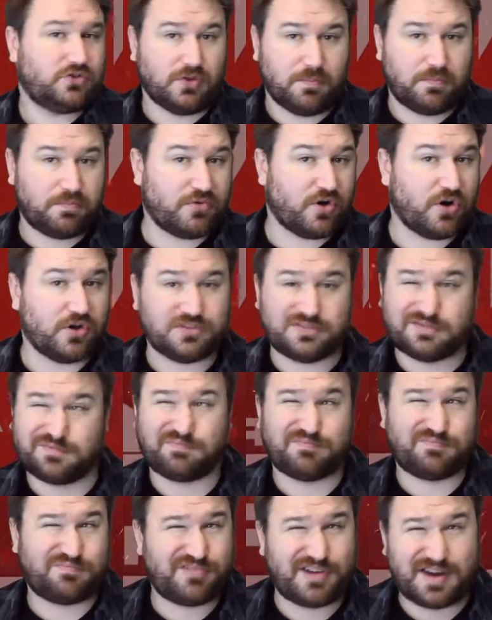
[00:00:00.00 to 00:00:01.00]
So Braun's
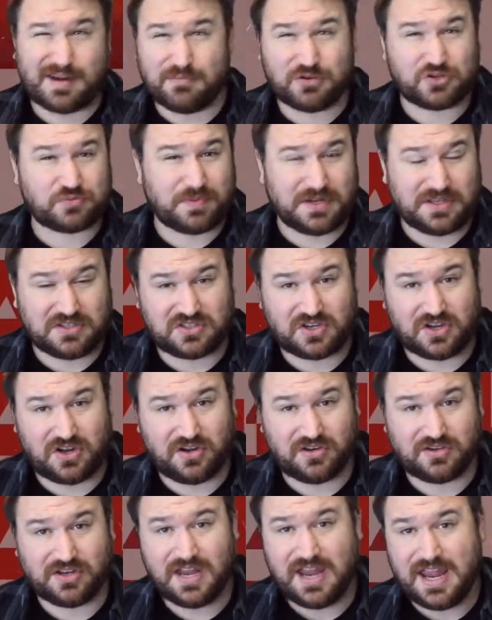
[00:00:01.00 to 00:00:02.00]
pretty much been
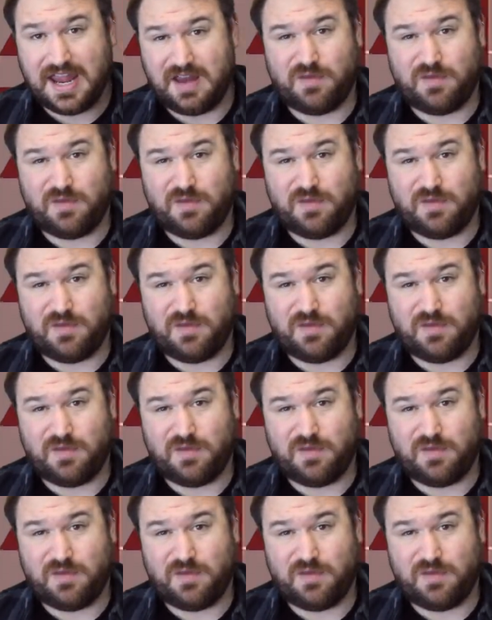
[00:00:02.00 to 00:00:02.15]
turned